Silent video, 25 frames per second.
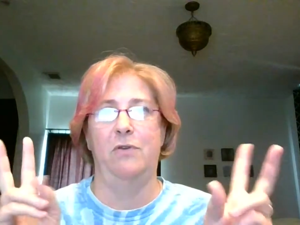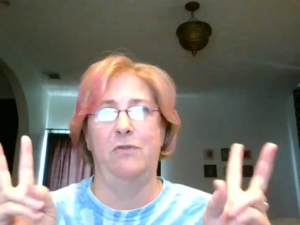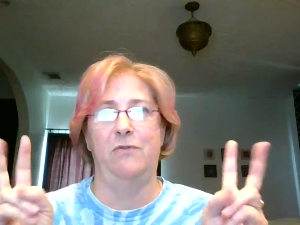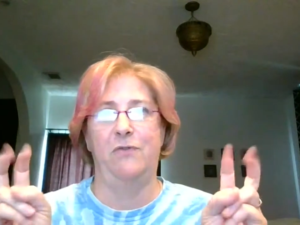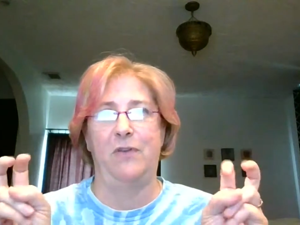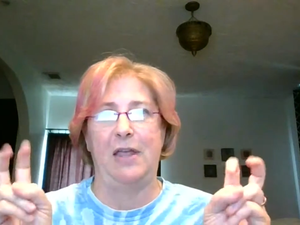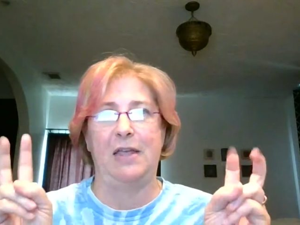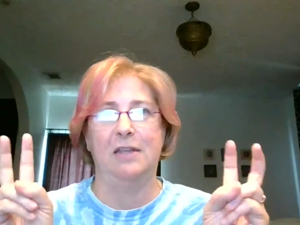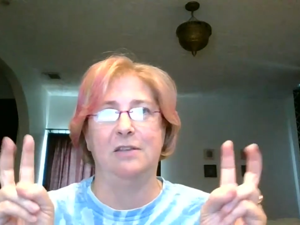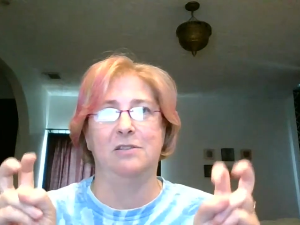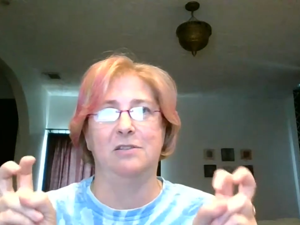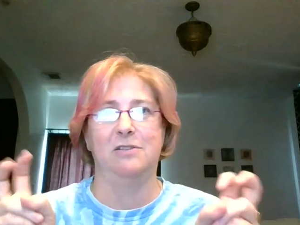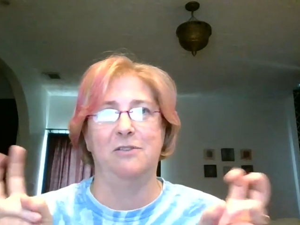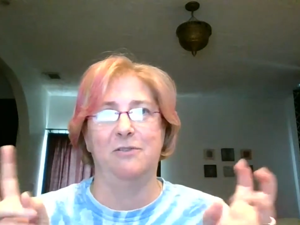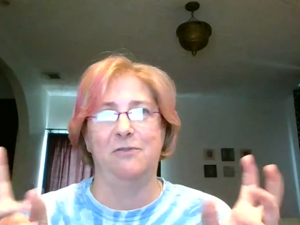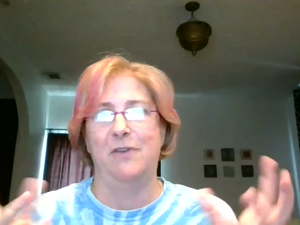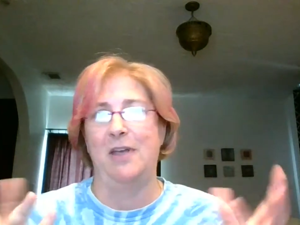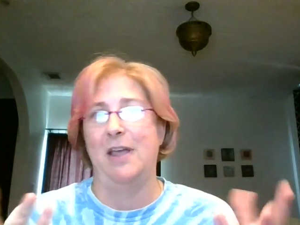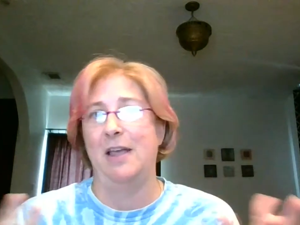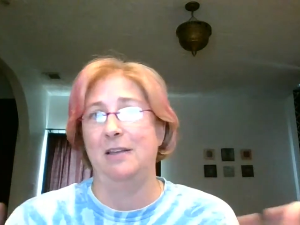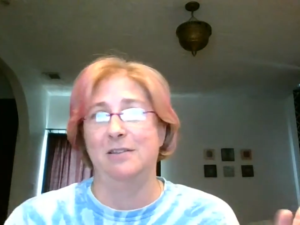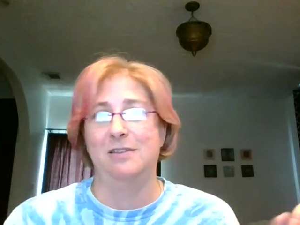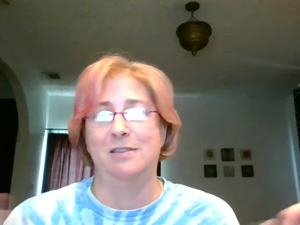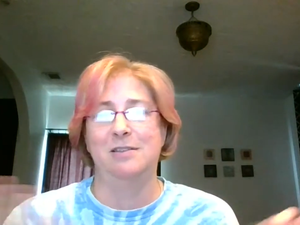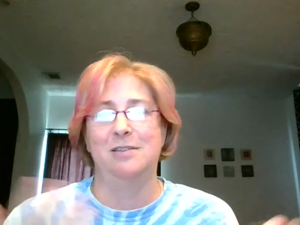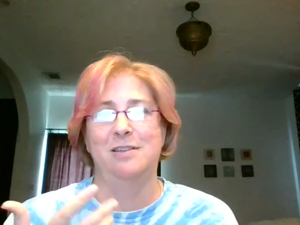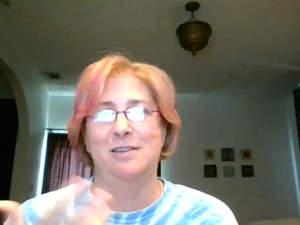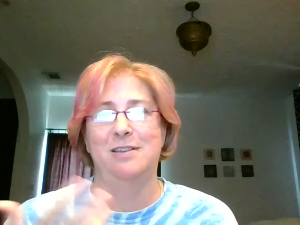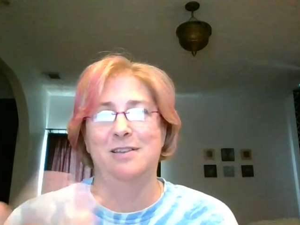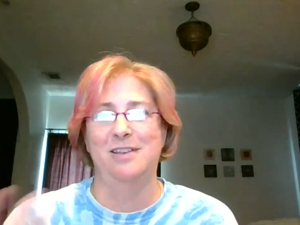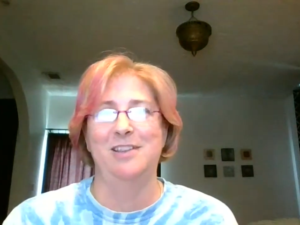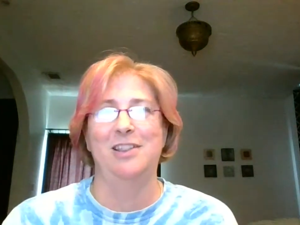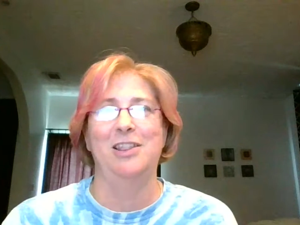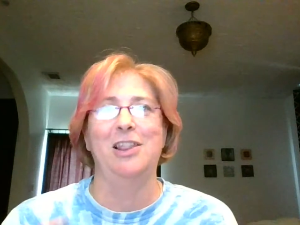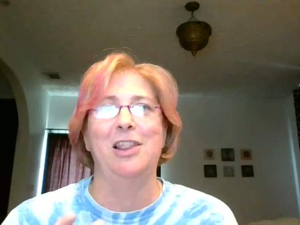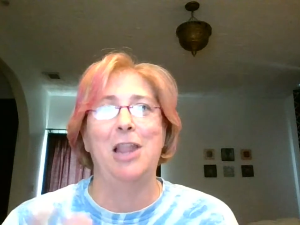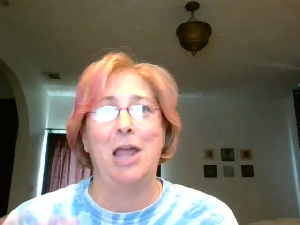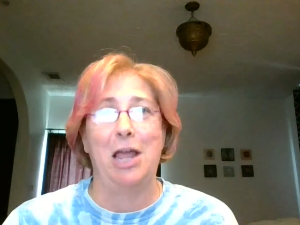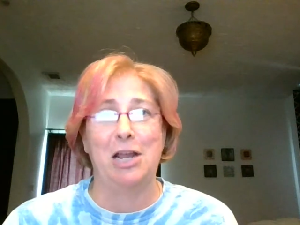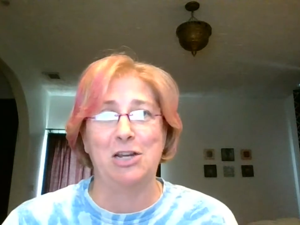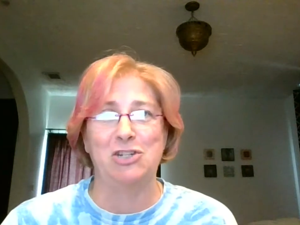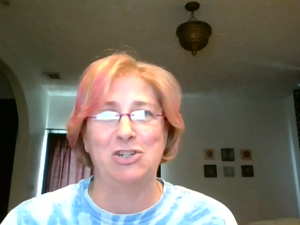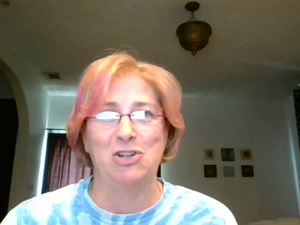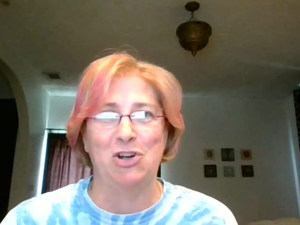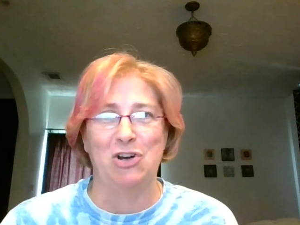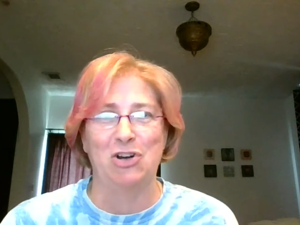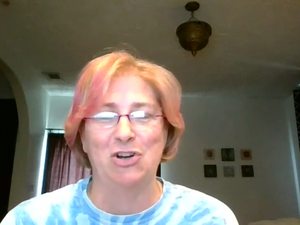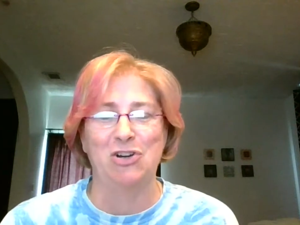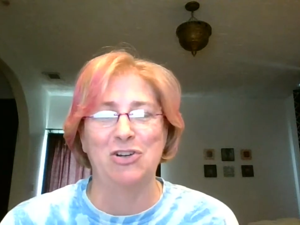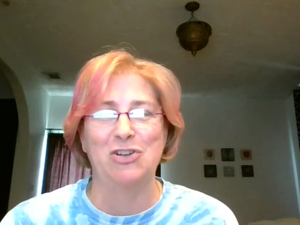face-to-face
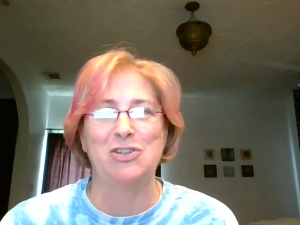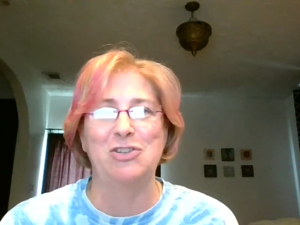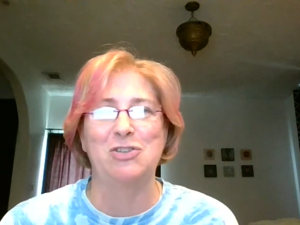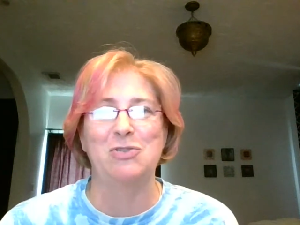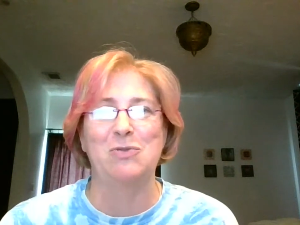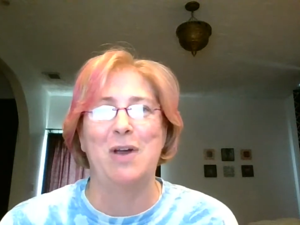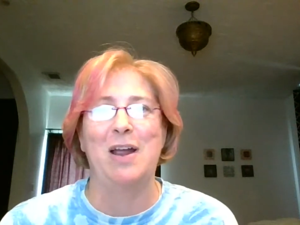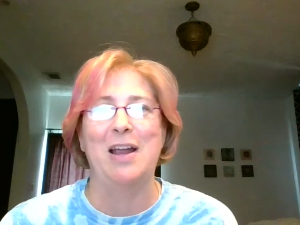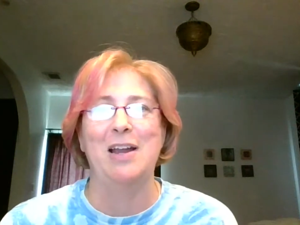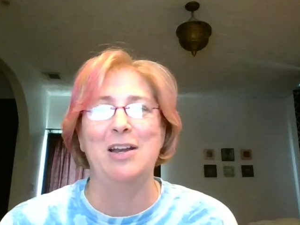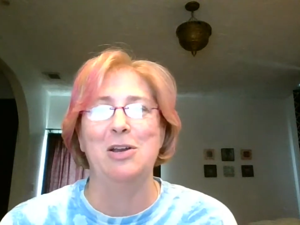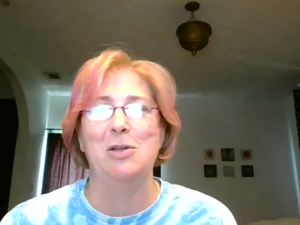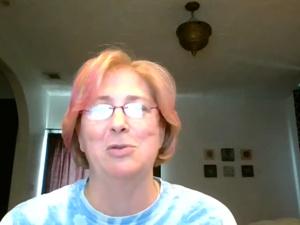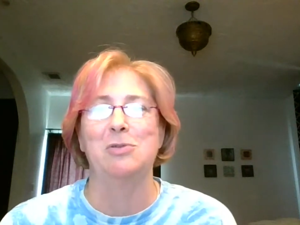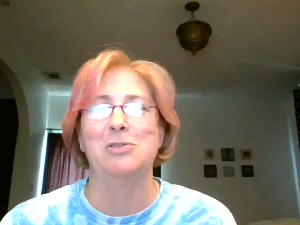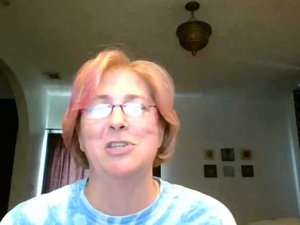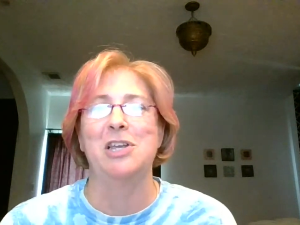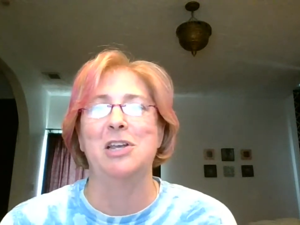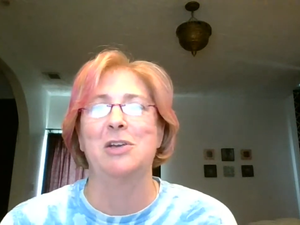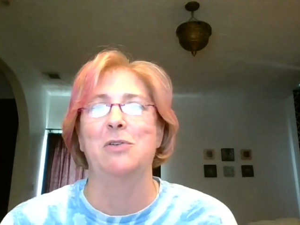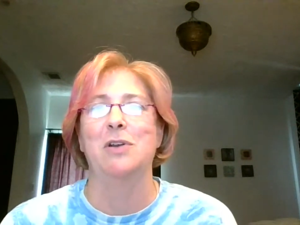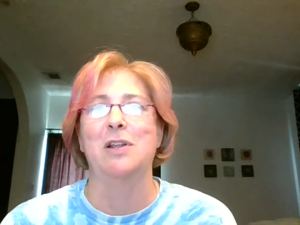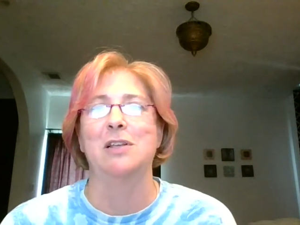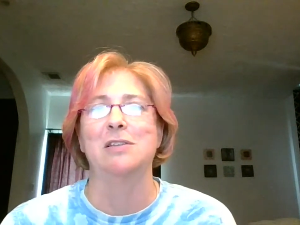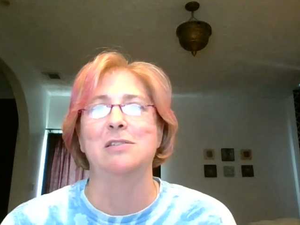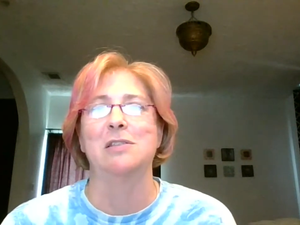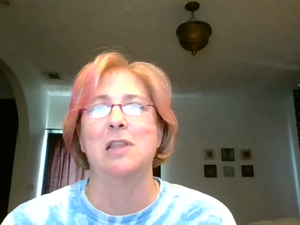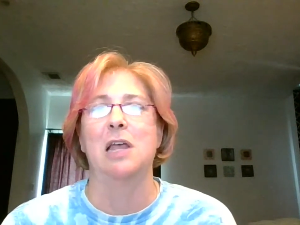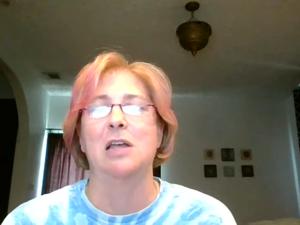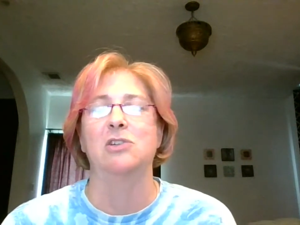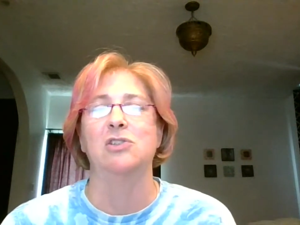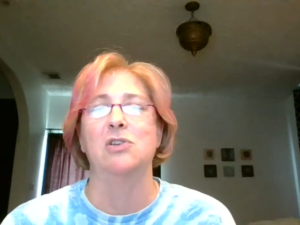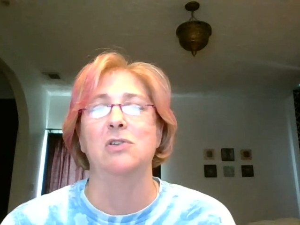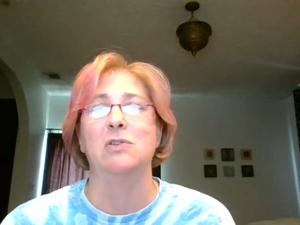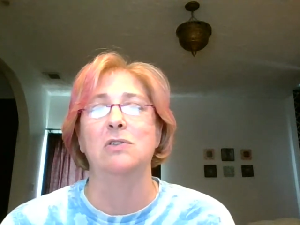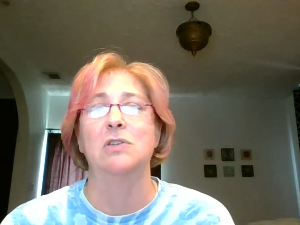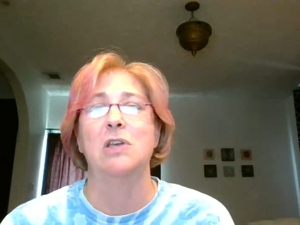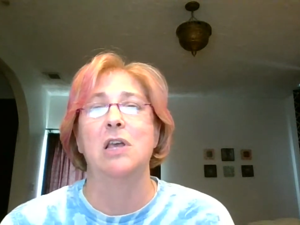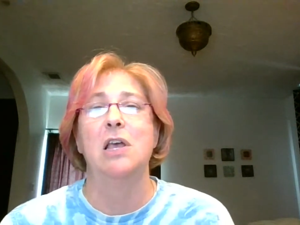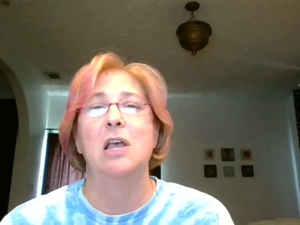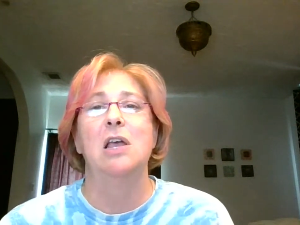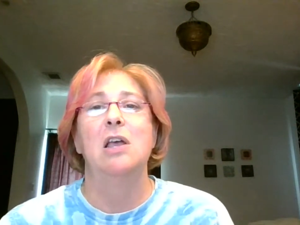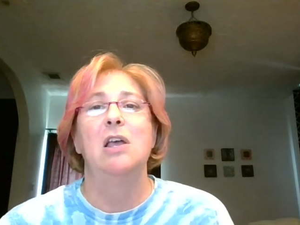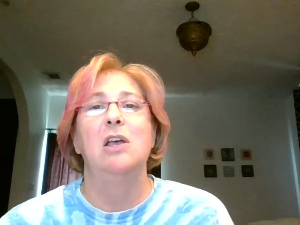lectures, right? No synchronous lectures.